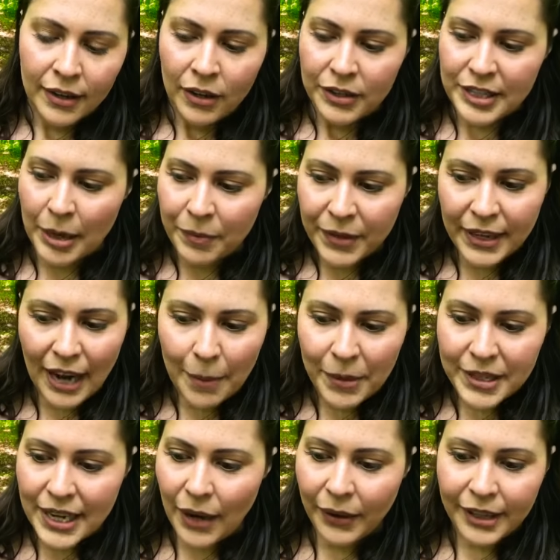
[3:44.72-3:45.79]
something I've been
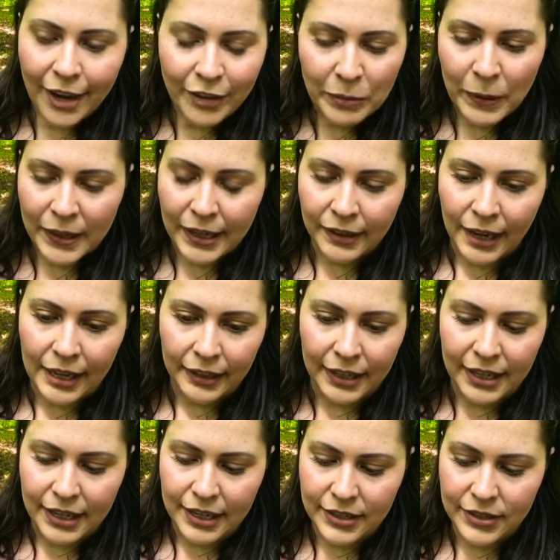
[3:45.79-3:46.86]
telling everybody
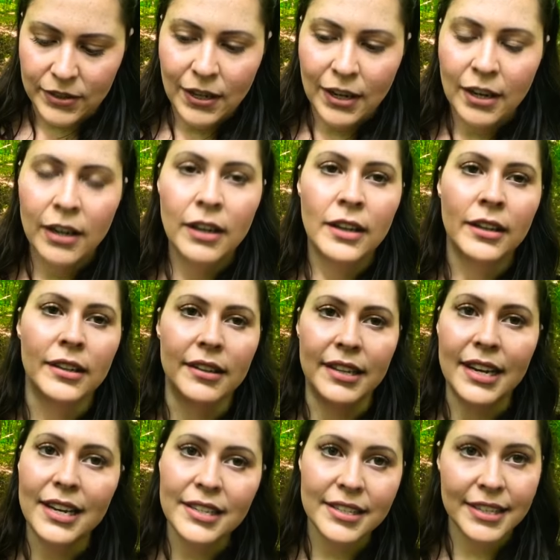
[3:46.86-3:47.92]
lately is
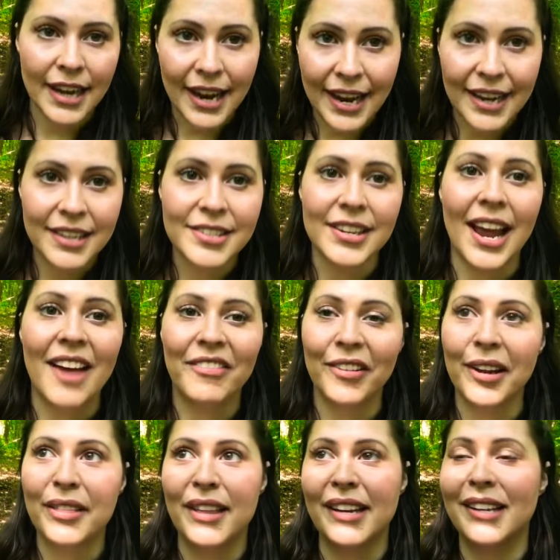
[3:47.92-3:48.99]
these days,
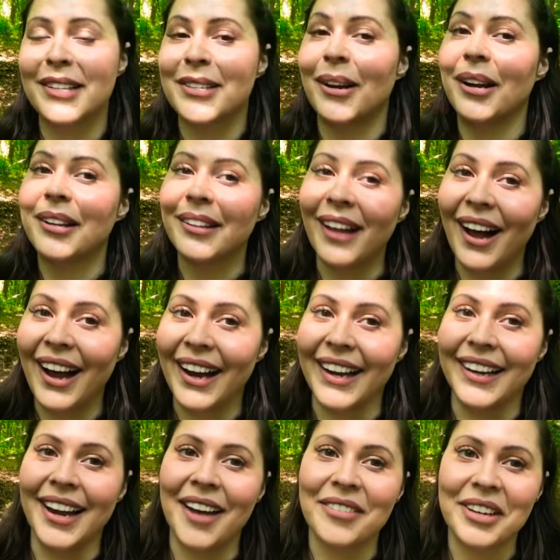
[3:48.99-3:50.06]
everything is online.
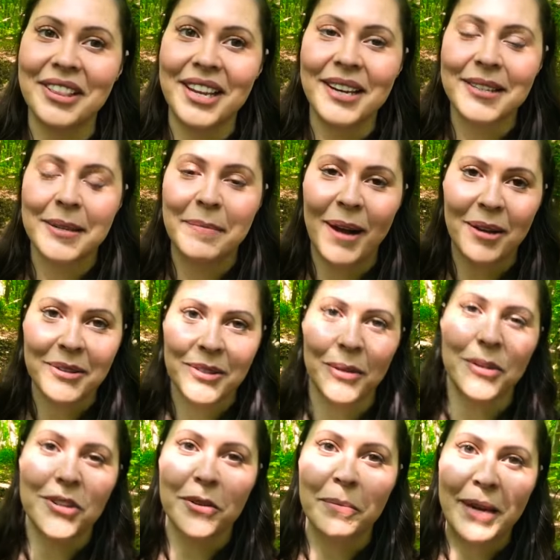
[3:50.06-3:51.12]
Everything's about
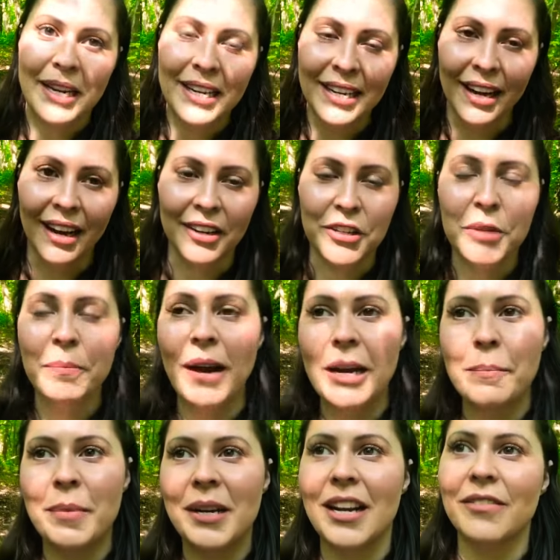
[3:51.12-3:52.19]
social media. You might
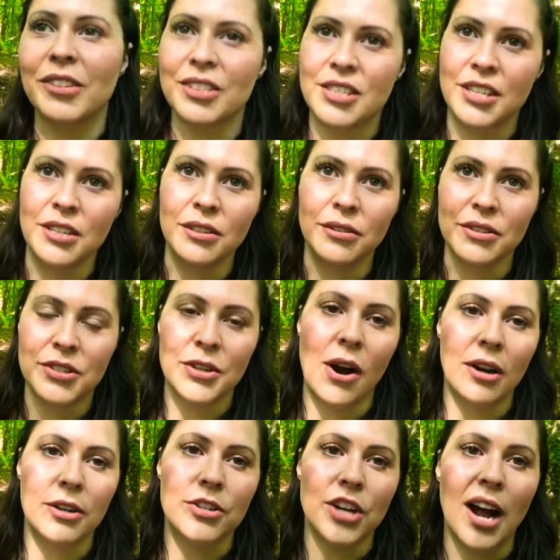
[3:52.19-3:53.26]
be able to start
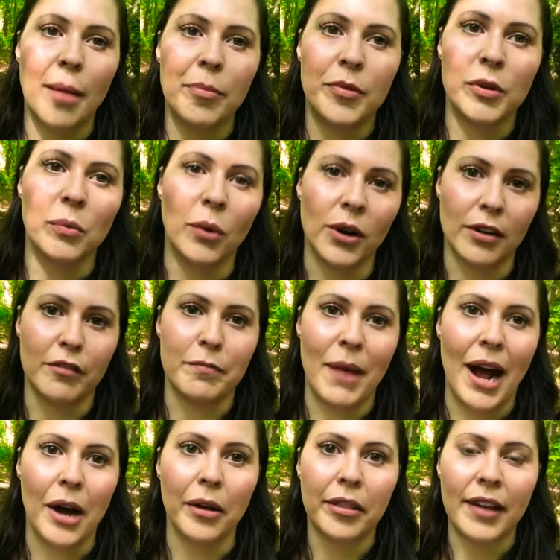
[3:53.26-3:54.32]
a job through word of
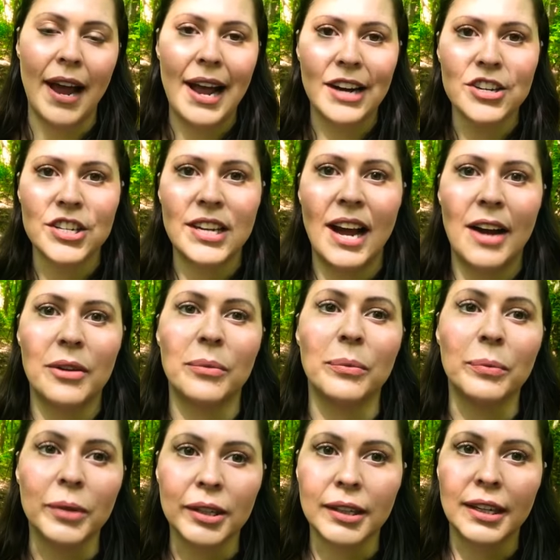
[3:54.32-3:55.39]
mouth. I actually had a
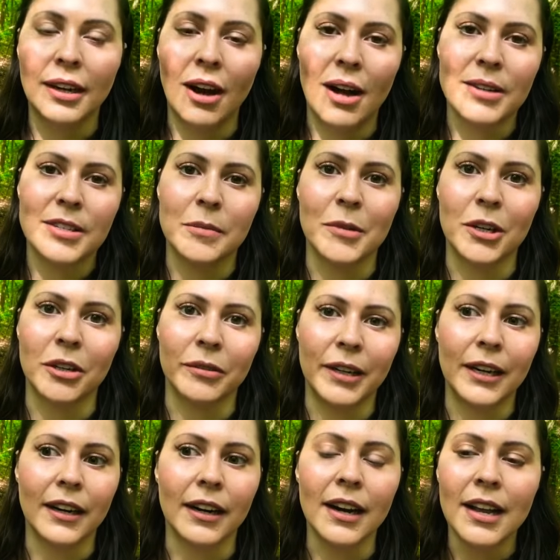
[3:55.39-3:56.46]
really awesome
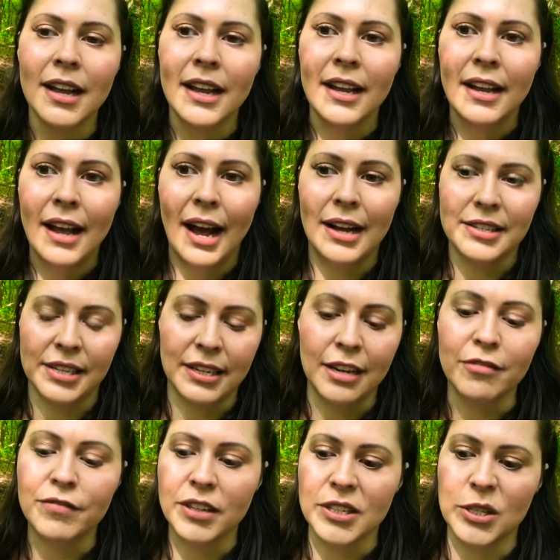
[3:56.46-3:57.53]
career as an
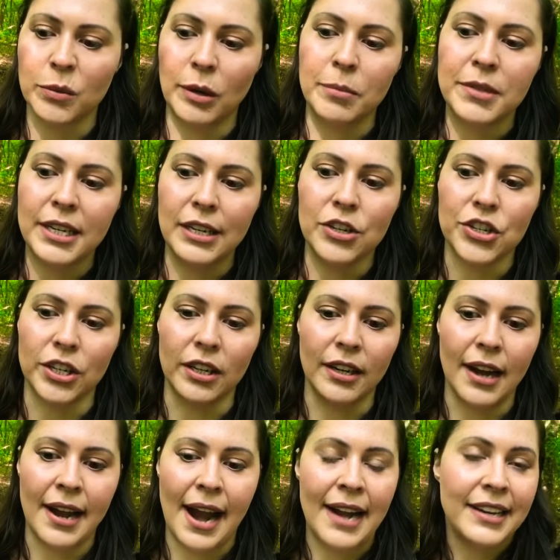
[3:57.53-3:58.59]
infant swim teacher,
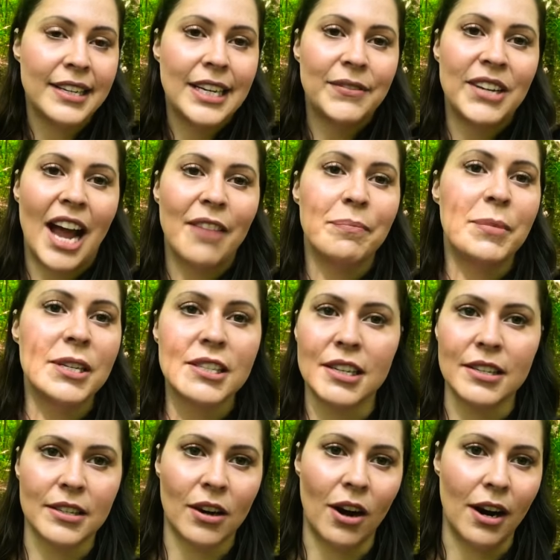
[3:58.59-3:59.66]
and I didn't even have
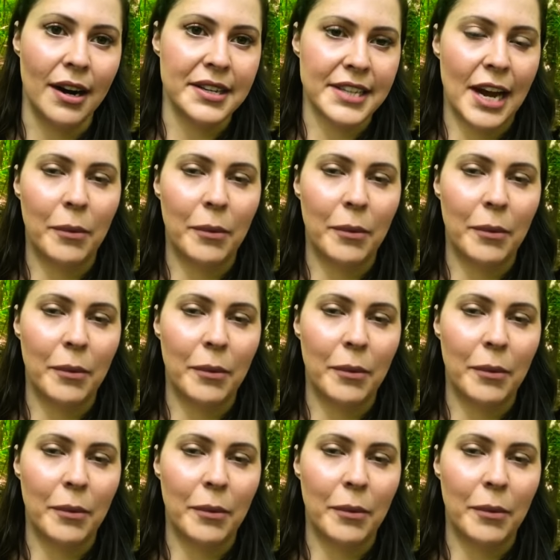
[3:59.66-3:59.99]
business cards. I